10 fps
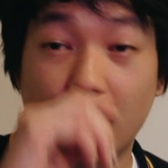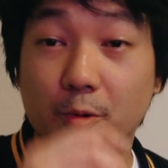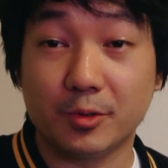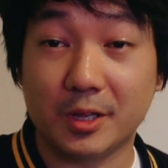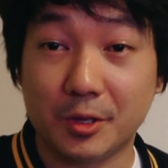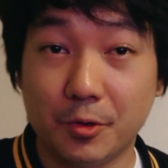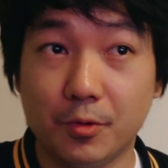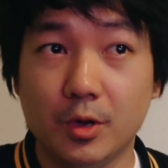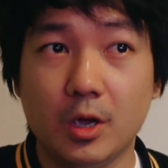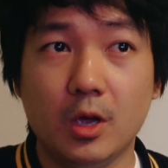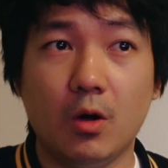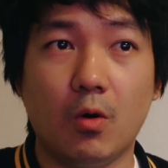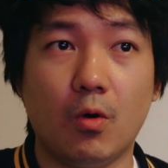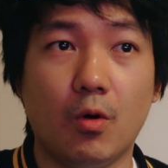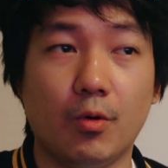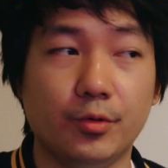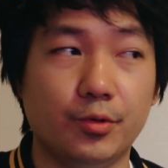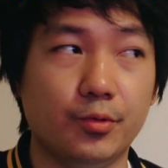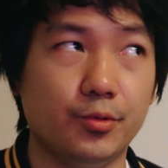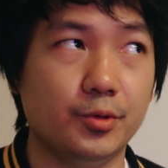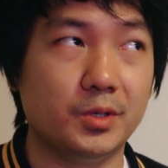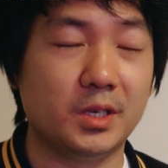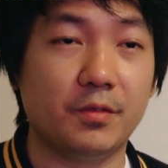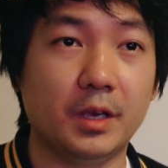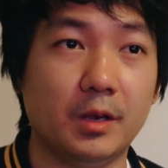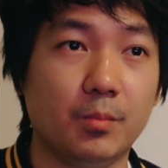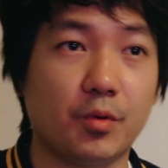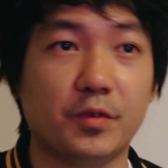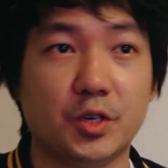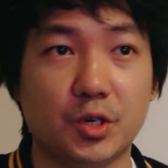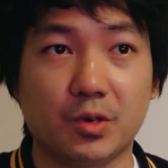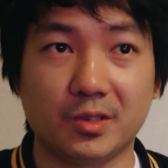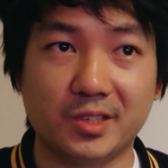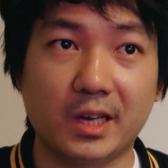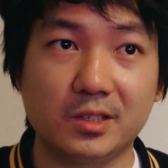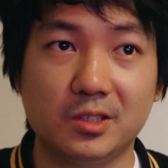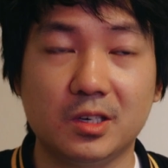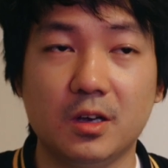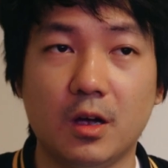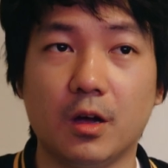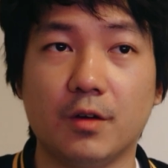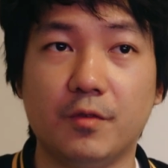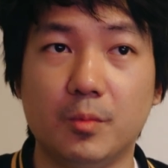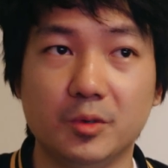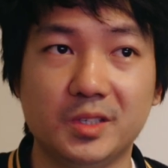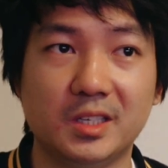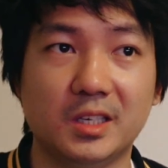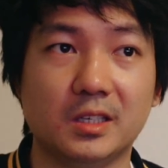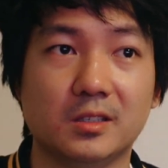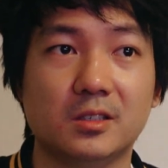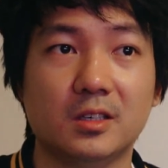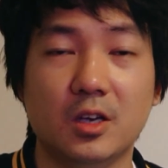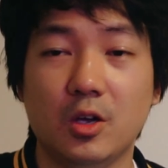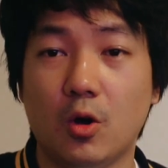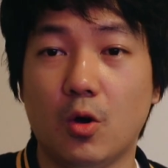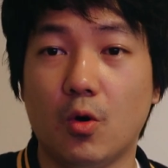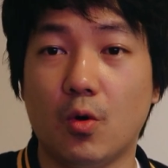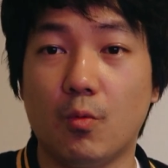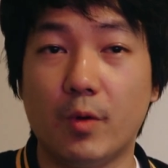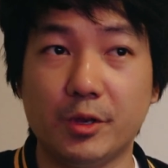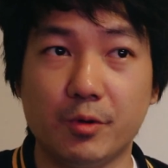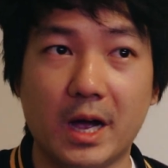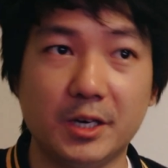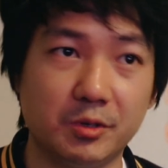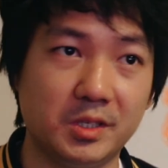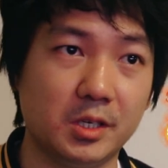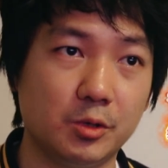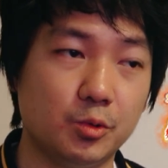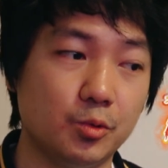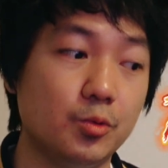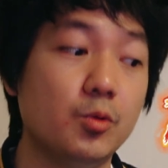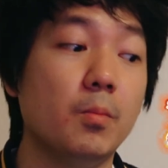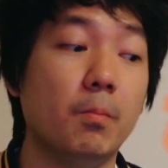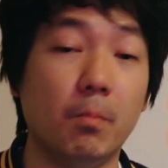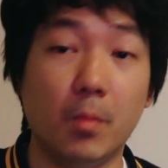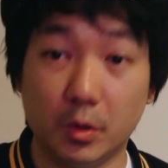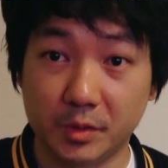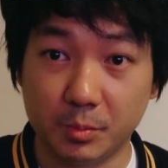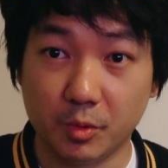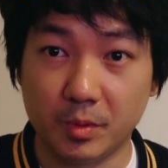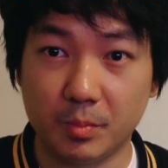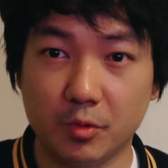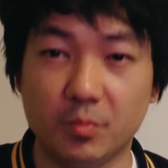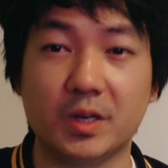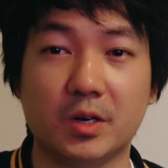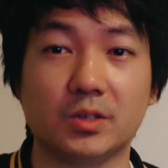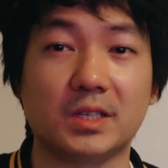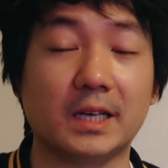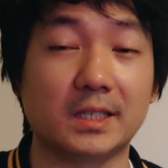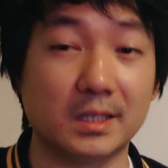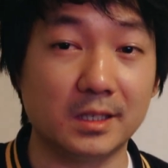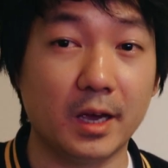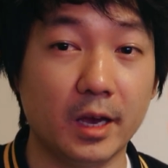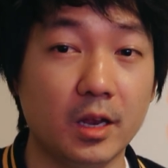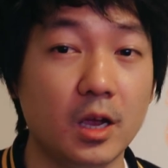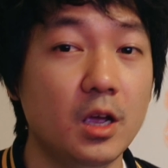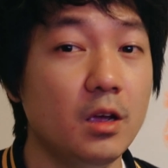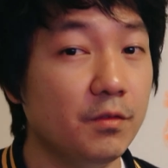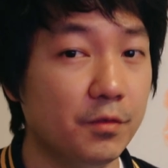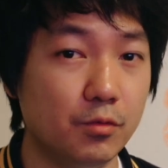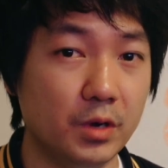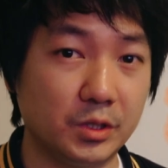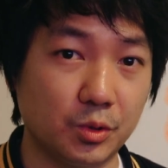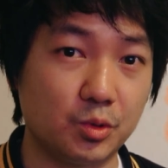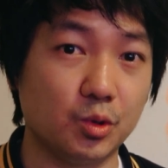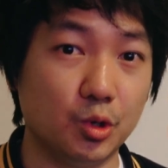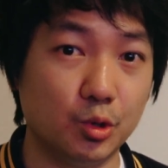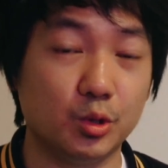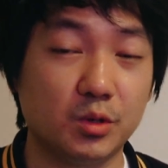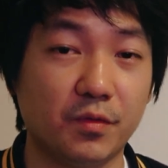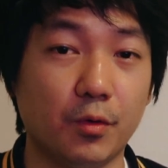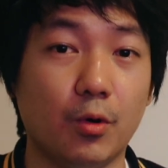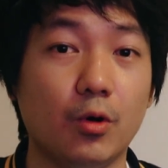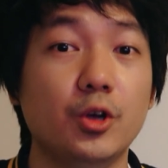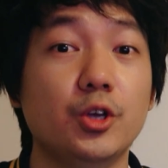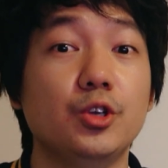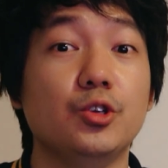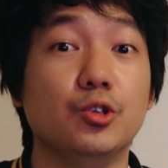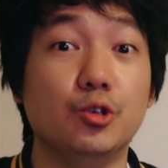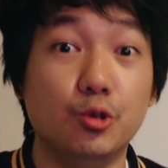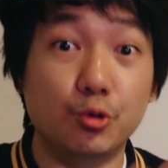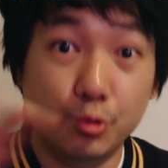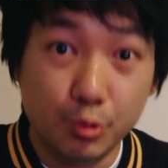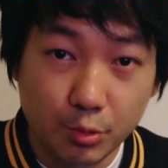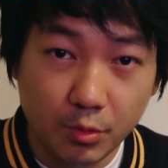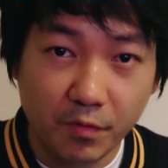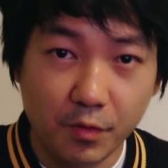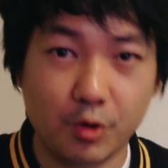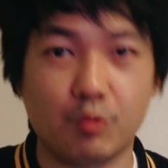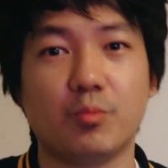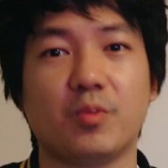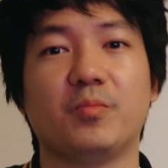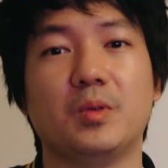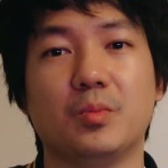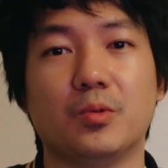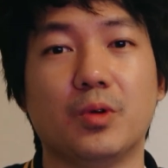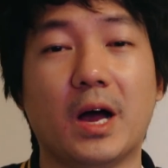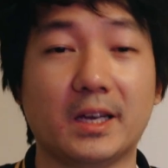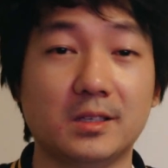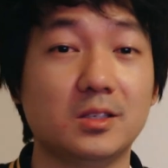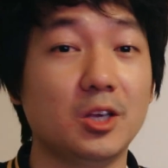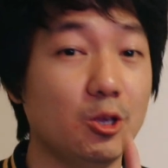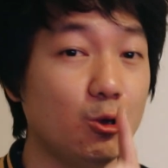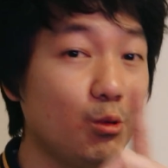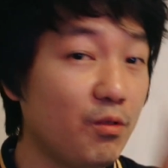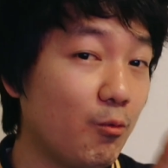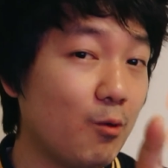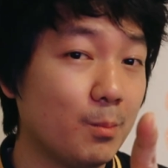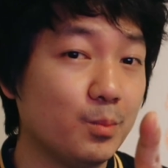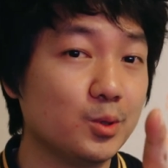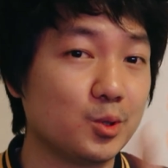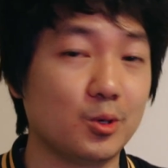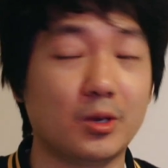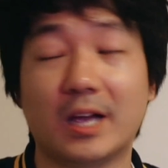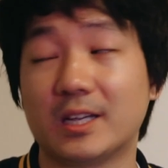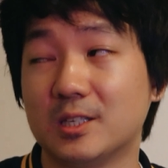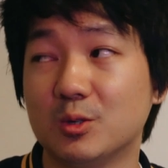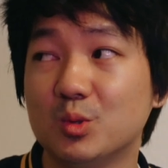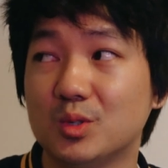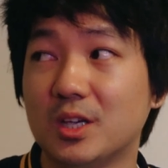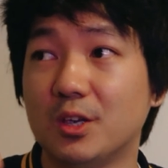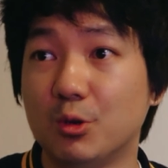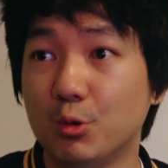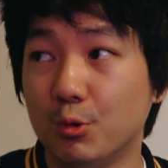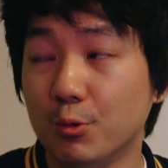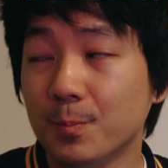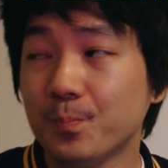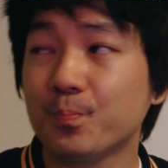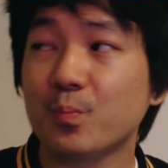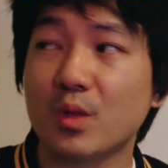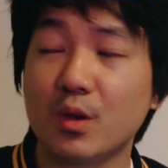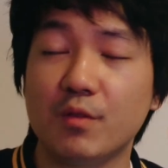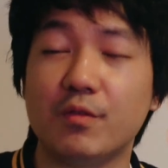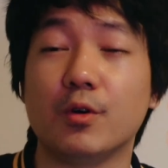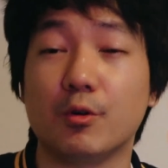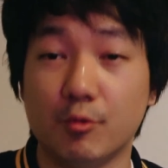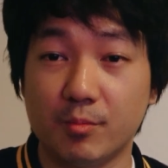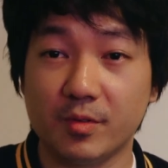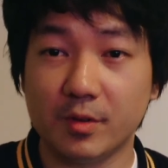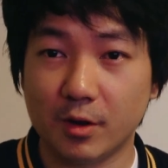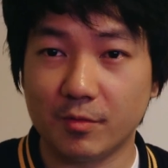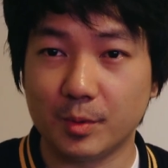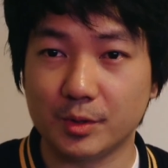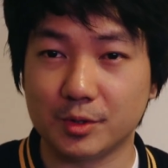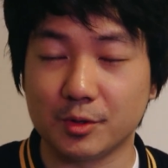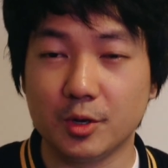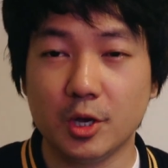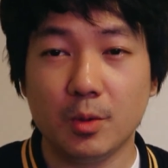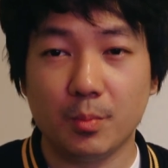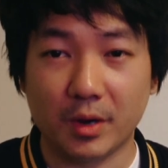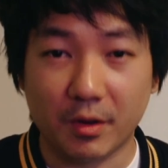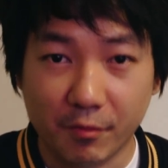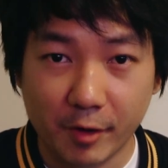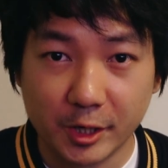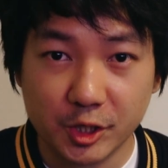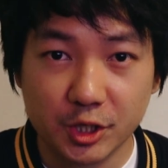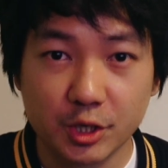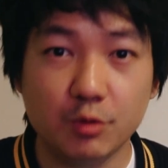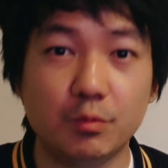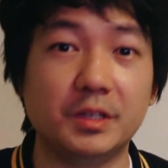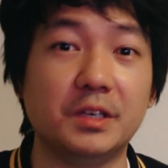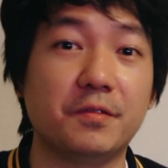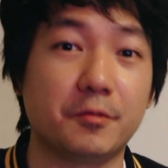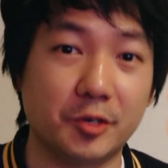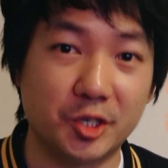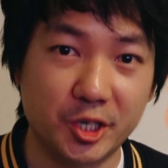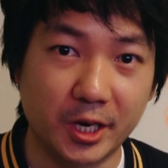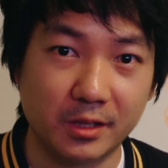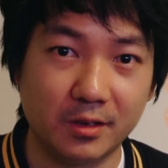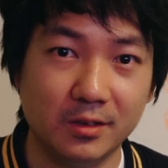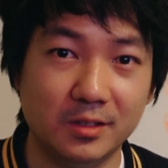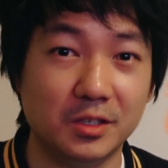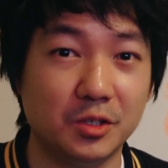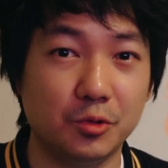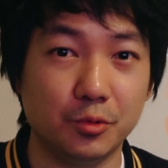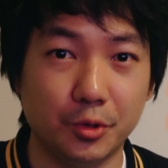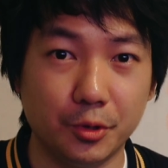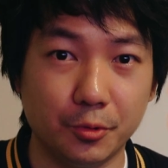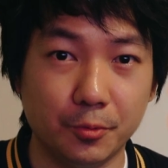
than you, or you use it in professional context, formal settings, or when you're addressing to multiple people, because as I said, vous is also used for you for a group of people. I can say you for one person, I can also say you for a group of person, but in French we differentiate these two you.